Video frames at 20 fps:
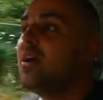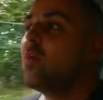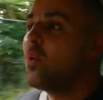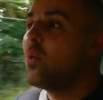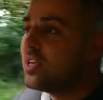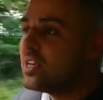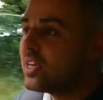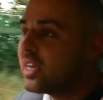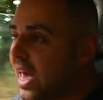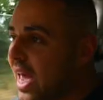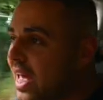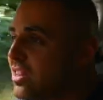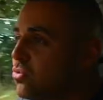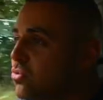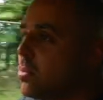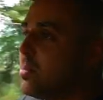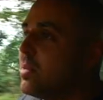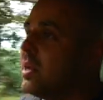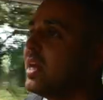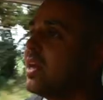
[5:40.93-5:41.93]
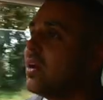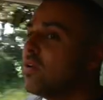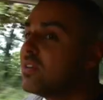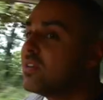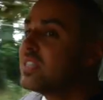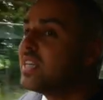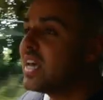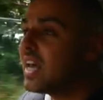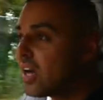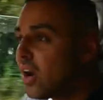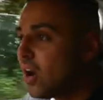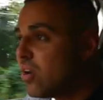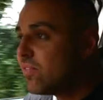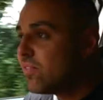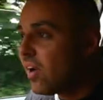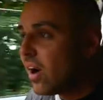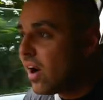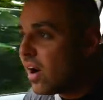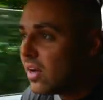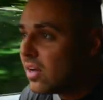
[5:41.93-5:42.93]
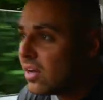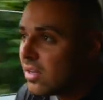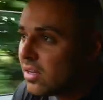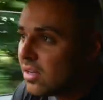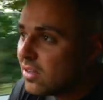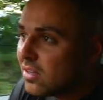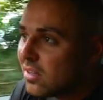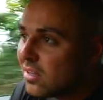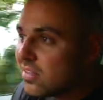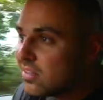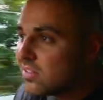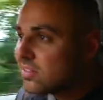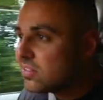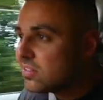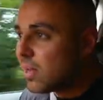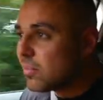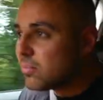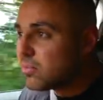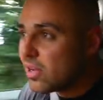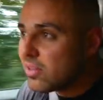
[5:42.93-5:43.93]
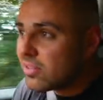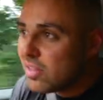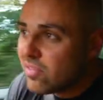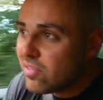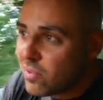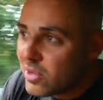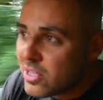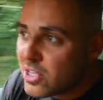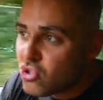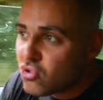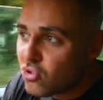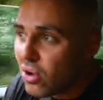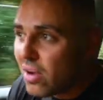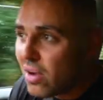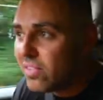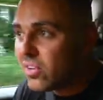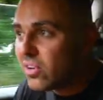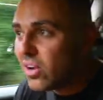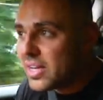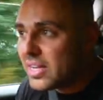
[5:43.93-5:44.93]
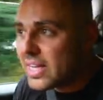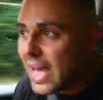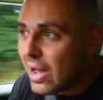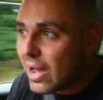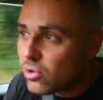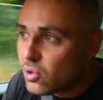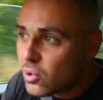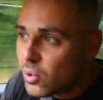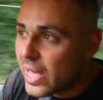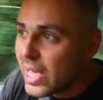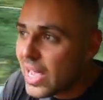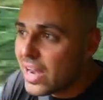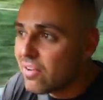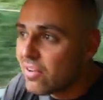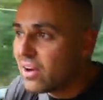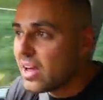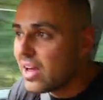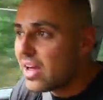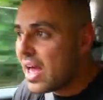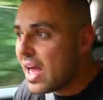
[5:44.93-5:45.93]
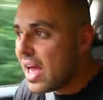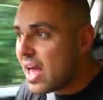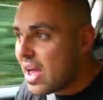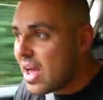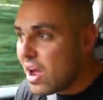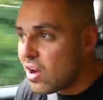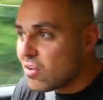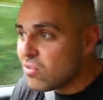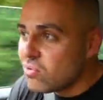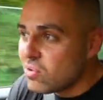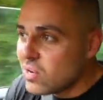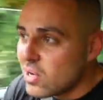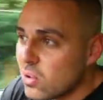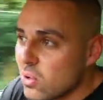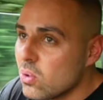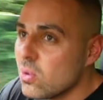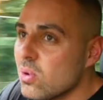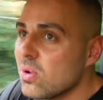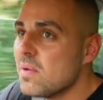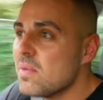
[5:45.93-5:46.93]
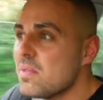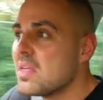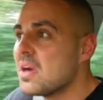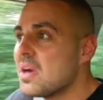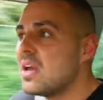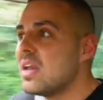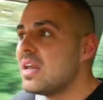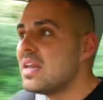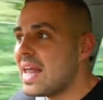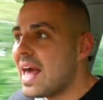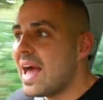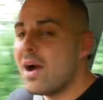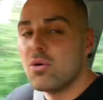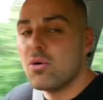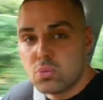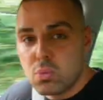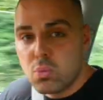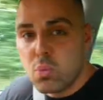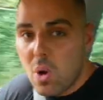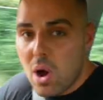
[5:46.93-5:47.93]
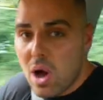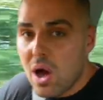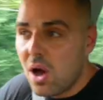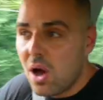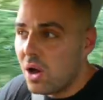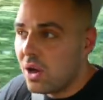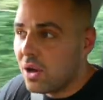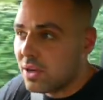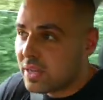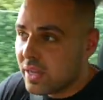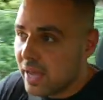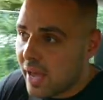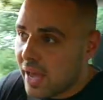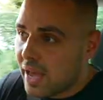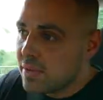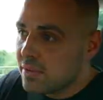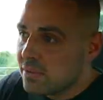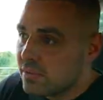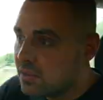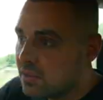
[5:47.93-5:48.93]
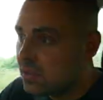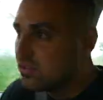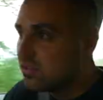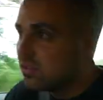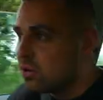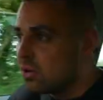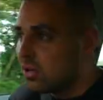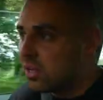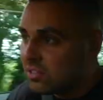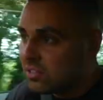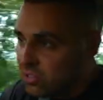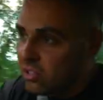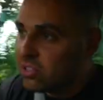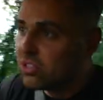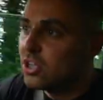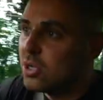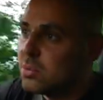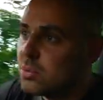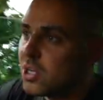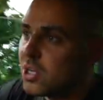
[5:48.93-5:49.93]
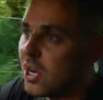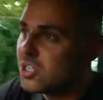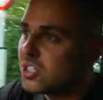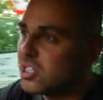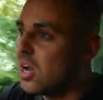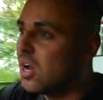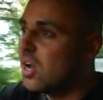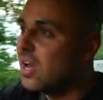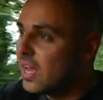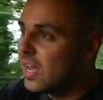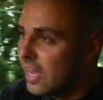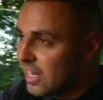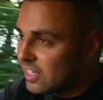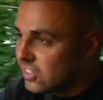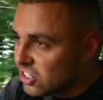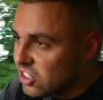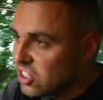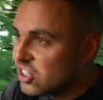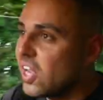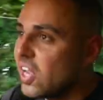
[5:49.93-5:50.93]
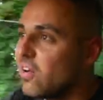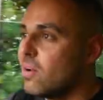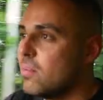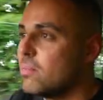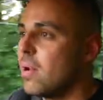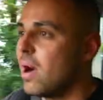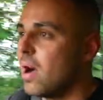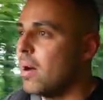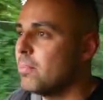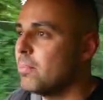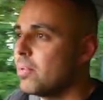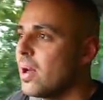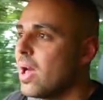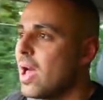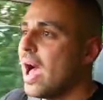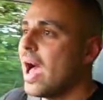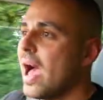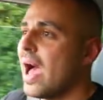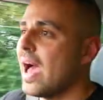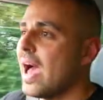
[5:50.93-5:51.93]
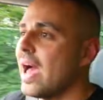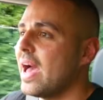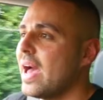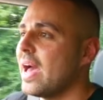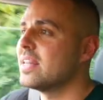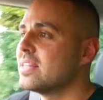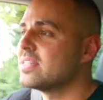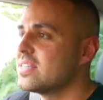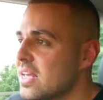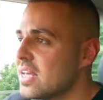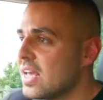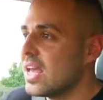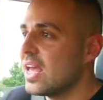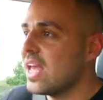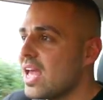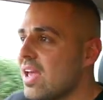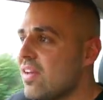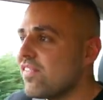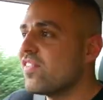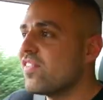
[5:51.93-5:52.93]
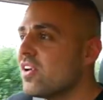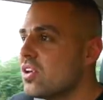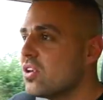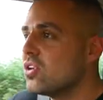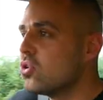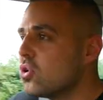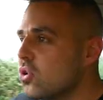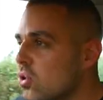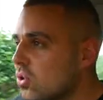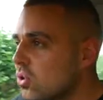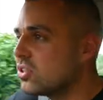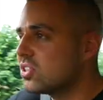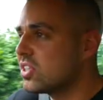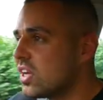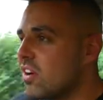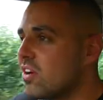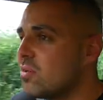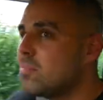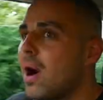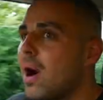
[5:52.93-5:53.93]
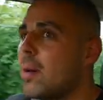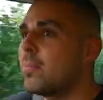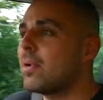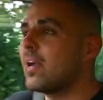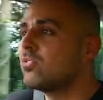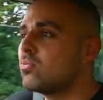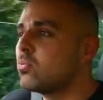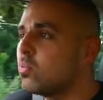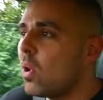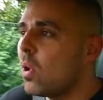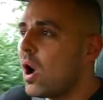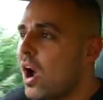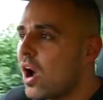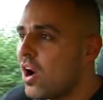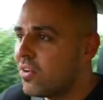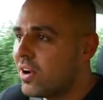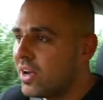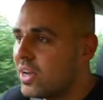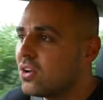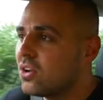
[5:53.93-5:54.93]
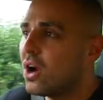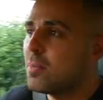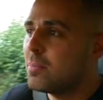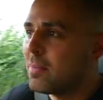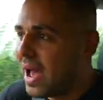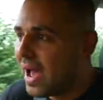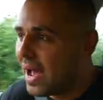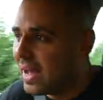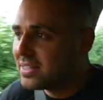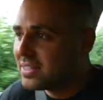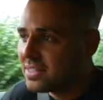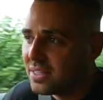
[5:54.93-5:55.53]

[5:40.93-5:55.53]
when you get into a Mini, on tick over, sometimes even when you're driving like now, you'll hear a real loud whir, yeah? It's not the supercharger, it's the steering pump. And if your steering pump is whirring like mad,